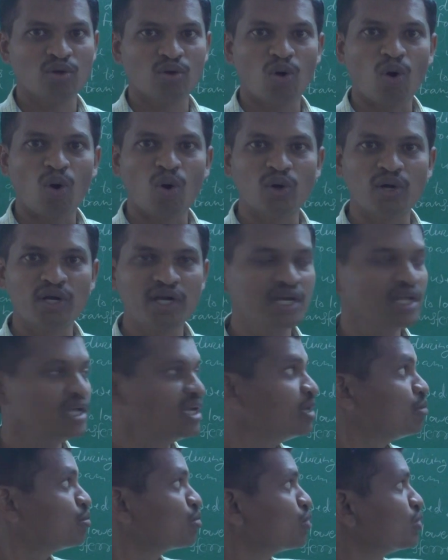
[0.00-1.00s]

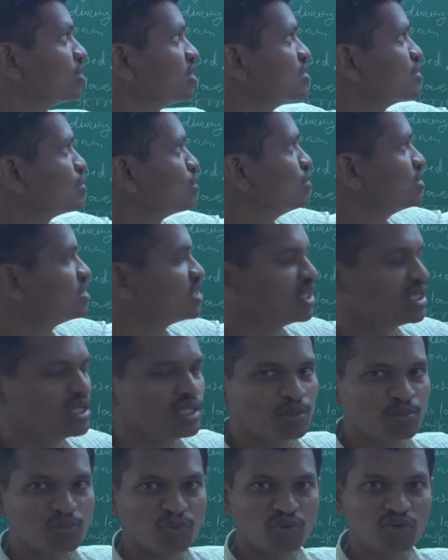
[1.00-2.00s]
Already in protein
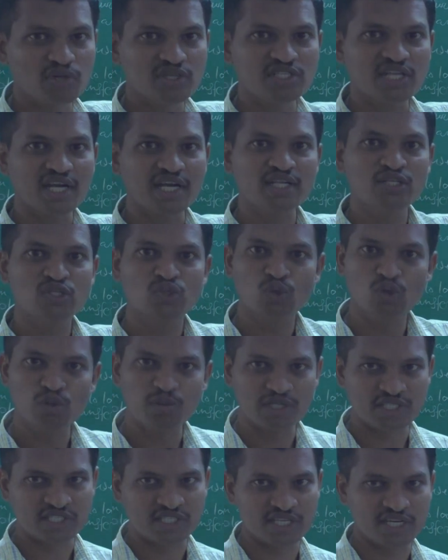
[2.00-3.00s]
solution, the proteins are in
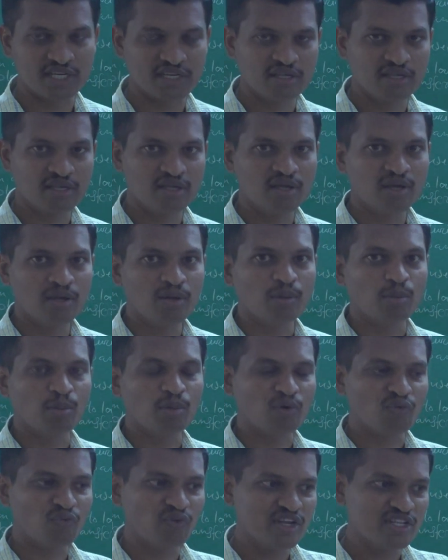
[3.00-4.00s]
soluble state,
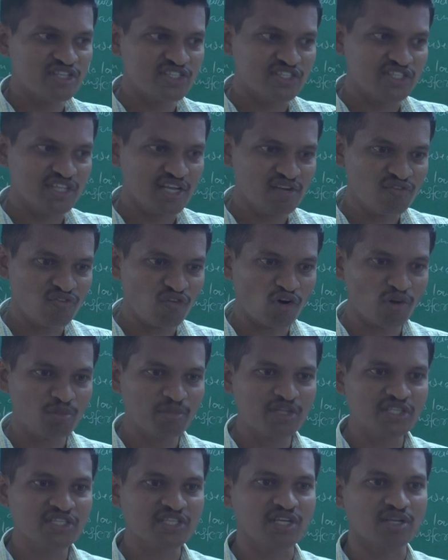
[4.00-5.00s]
but when gel
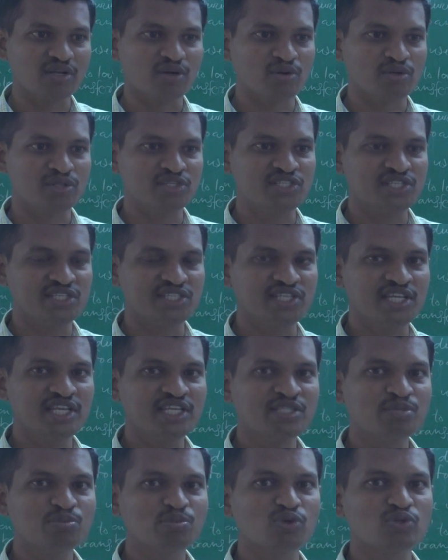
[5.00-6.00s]
formation or
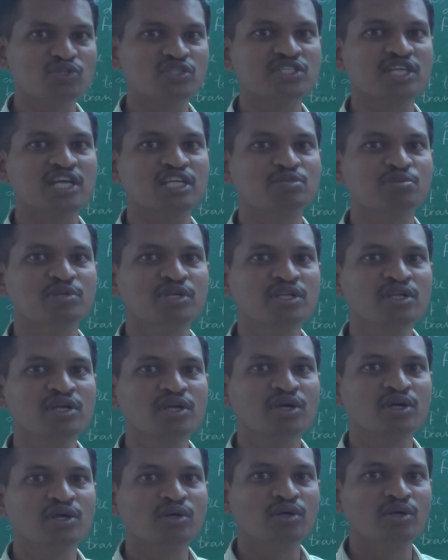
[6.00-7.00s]
gelation process has been
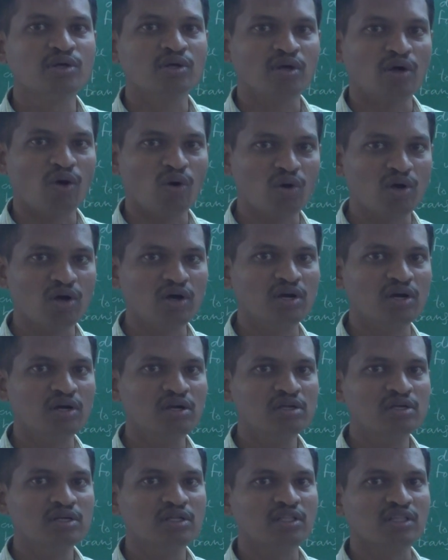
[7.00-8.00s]

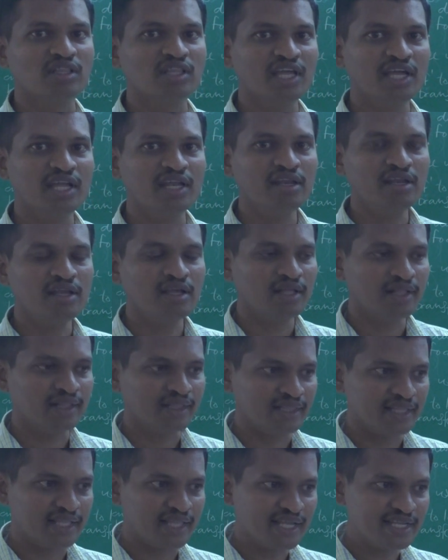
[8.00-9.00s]
occurred,
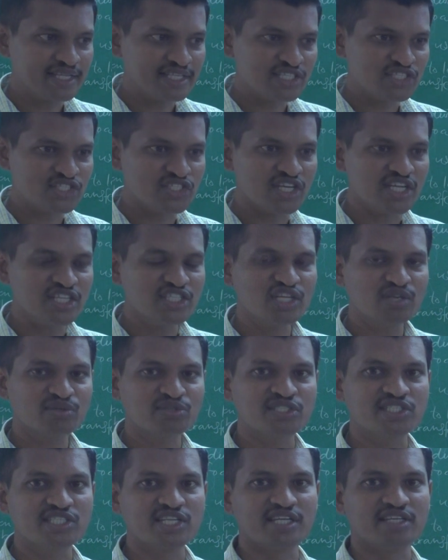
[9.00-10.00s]
then there is a change of
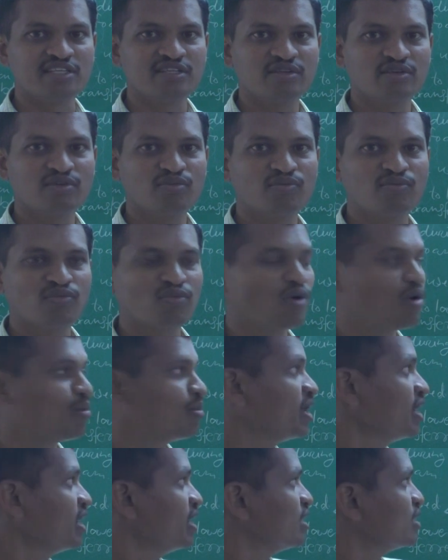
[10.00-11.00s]
state
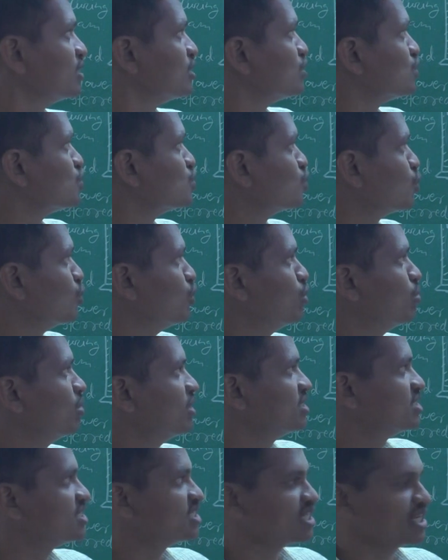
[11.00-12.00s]
from a
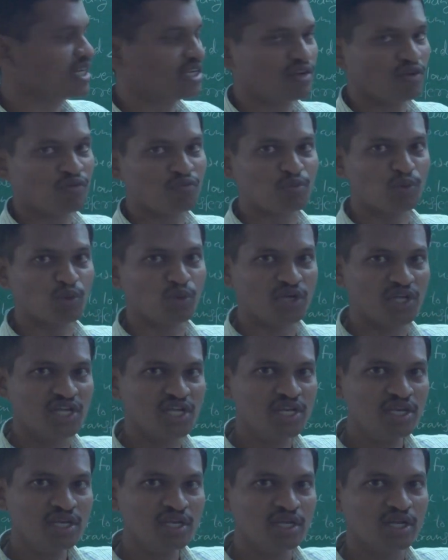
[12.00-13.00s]
soluble state of
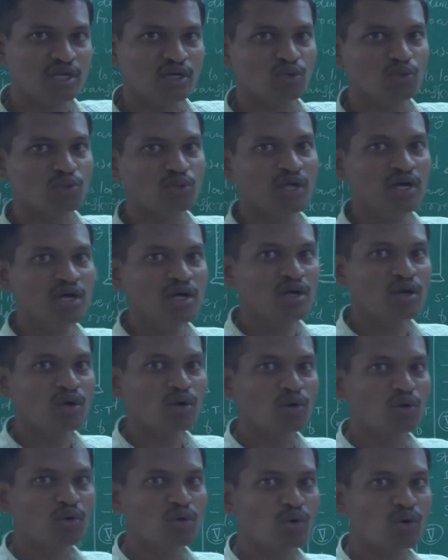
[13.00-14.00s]
protein to the
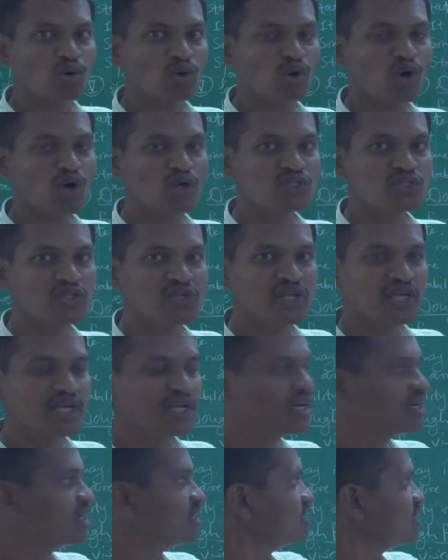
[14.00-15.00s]

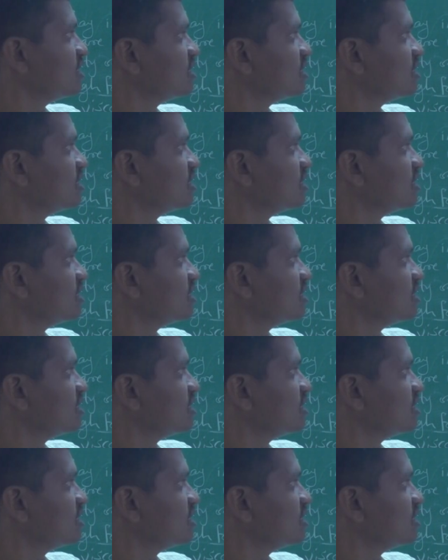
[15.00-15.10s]
cross-linked